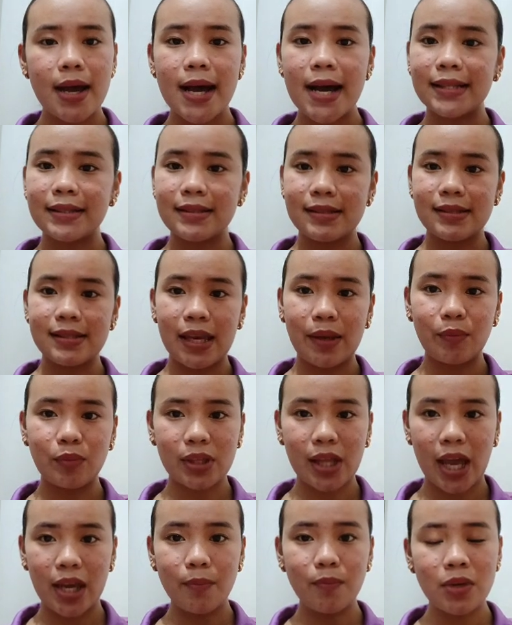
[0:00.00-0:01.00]
At the same
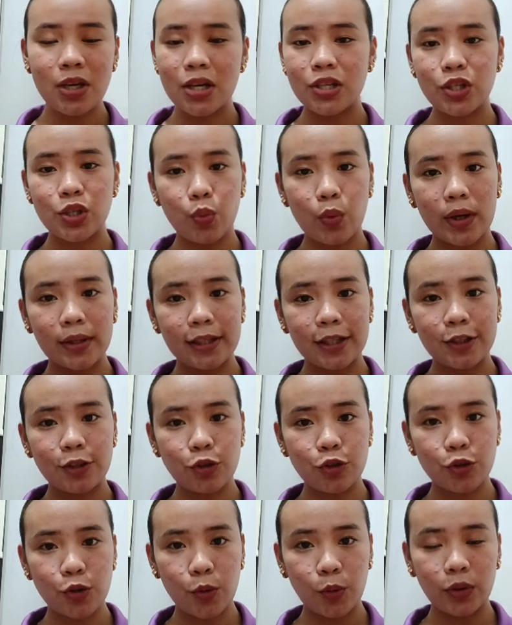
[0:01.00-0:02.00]
time, she wanted to
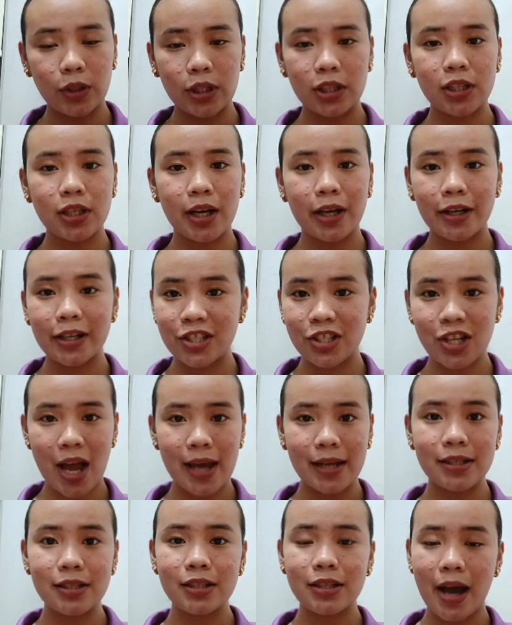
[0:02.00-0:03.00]
show that
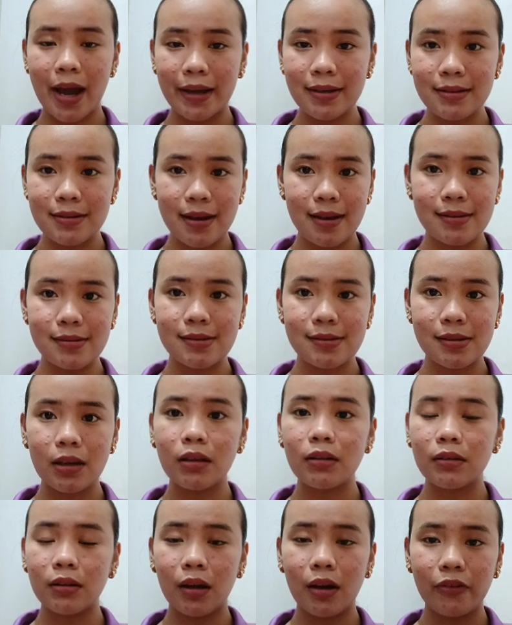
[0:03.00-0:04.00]
Christian kindness
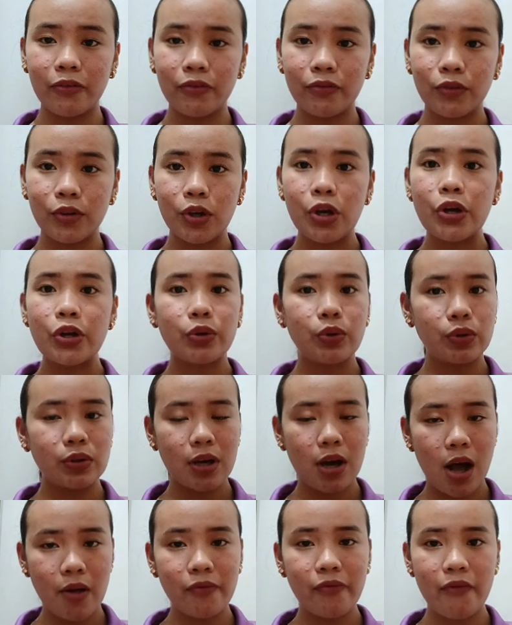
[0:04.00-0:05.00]
and love could
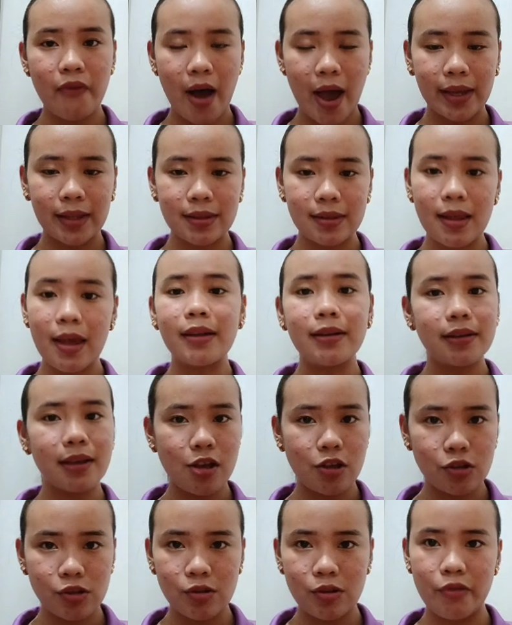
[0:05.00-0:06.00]
help fight and
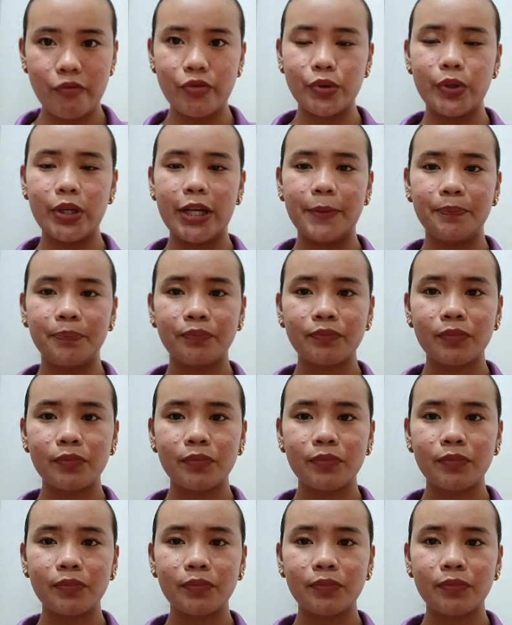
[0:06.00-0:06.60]
end slavery.